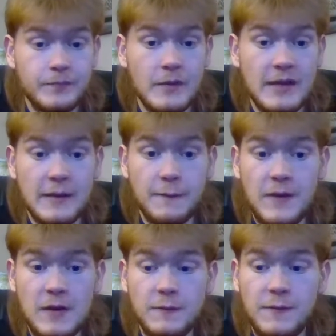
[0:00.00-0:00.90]
like a
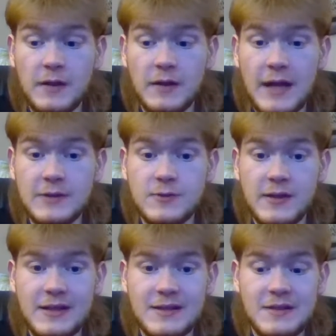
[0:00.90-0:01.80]
field filler
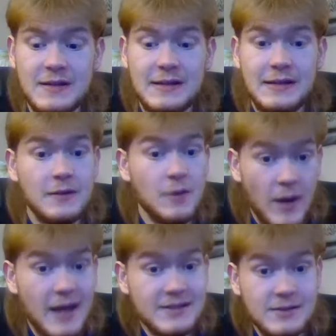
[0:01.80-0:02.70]
entry, because the
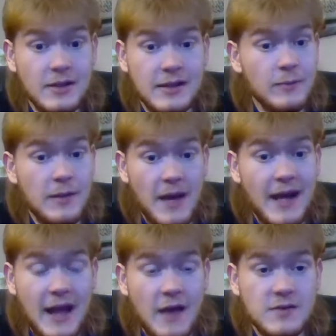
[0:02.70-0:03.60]
way it's looking, we
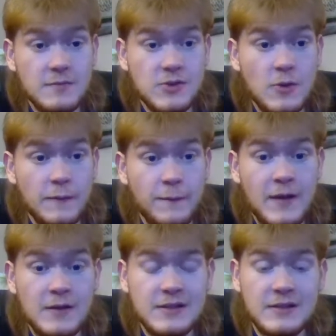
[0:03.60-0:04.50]
might have some short
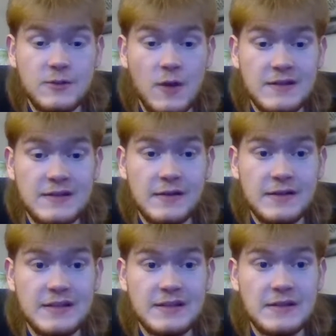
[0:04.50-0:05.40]
fields in the Truck
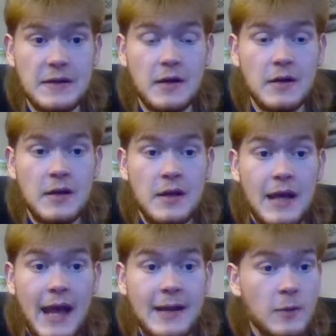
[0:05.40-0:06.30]
Series this year,
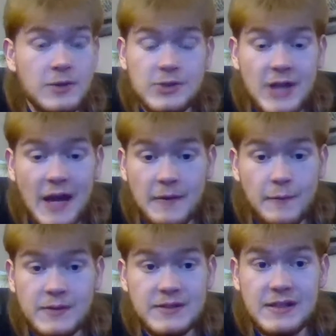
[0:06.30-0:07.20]
and it wouldn't shock me
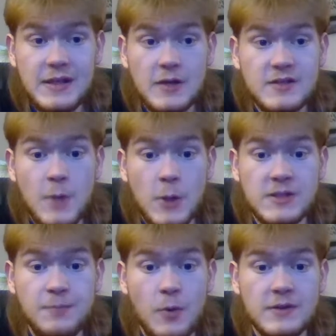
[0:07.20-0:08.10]
if we see Young's
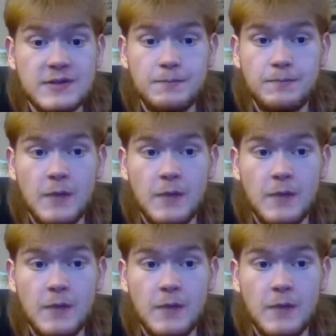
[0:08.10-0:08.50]
Motorsports,